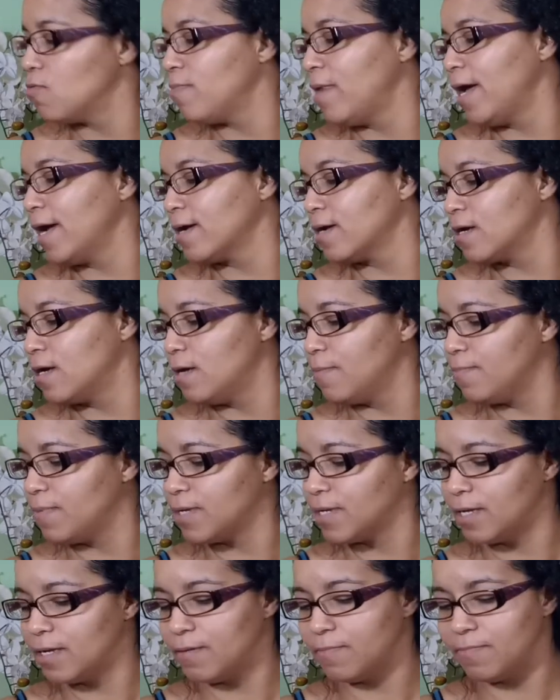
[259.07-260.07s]
back up
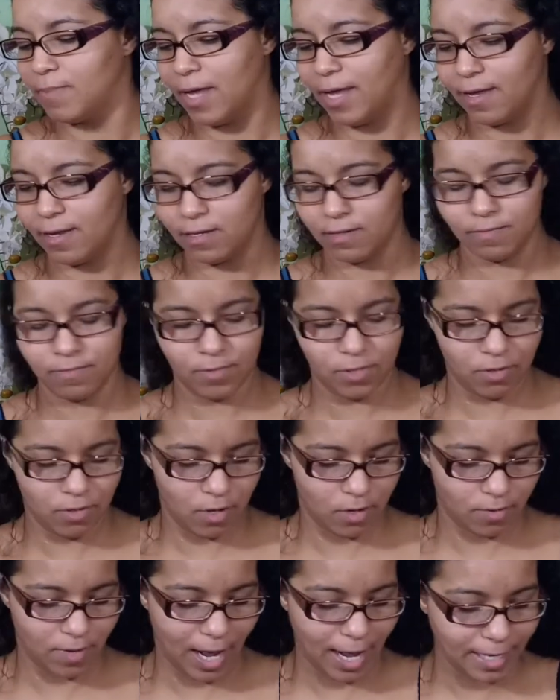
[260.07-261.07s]
and get back,
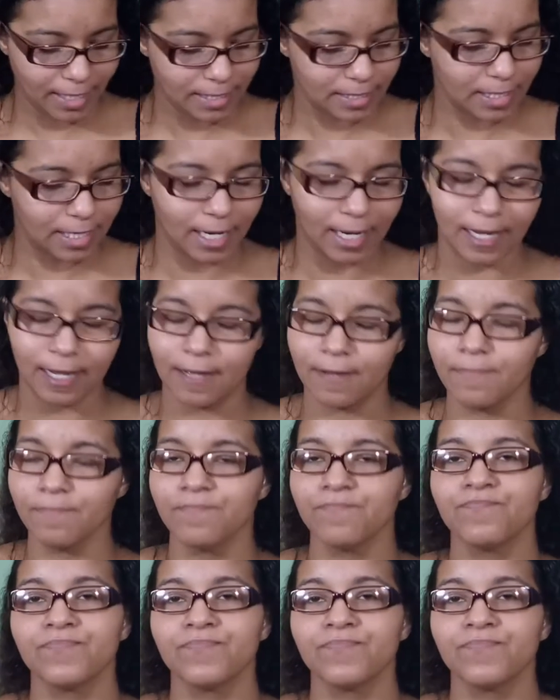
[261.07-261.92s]
nice again.